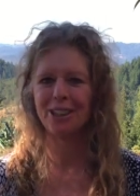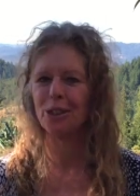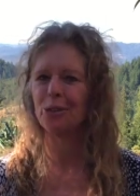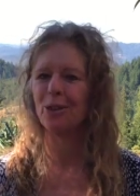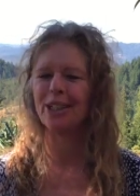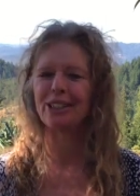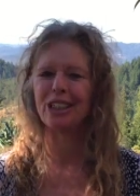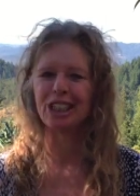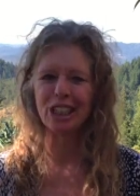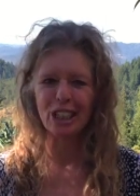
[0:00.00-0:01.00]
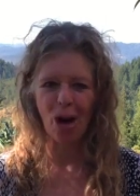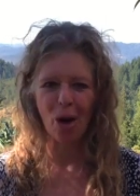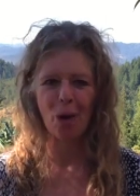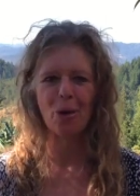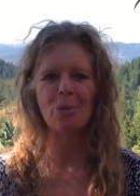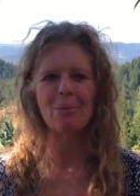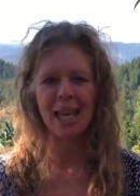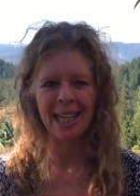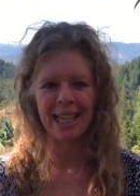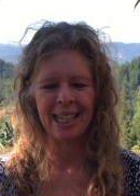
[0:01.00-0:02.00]
you with so
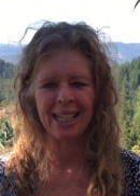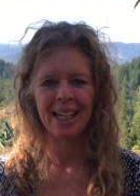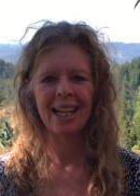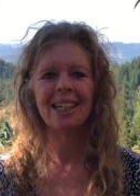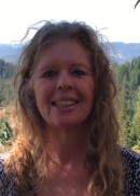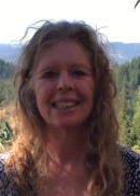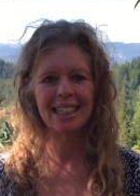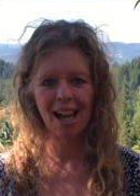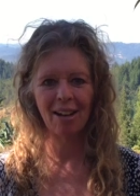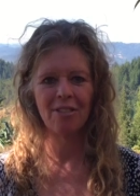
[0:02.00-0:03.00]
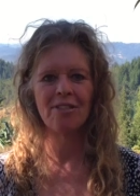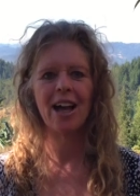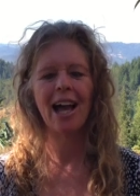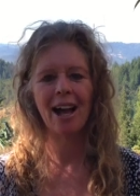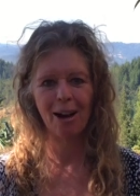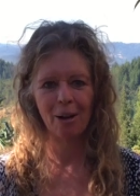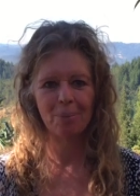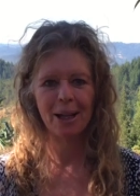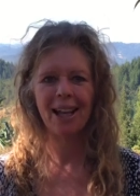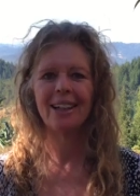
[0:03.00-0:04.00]
many self help,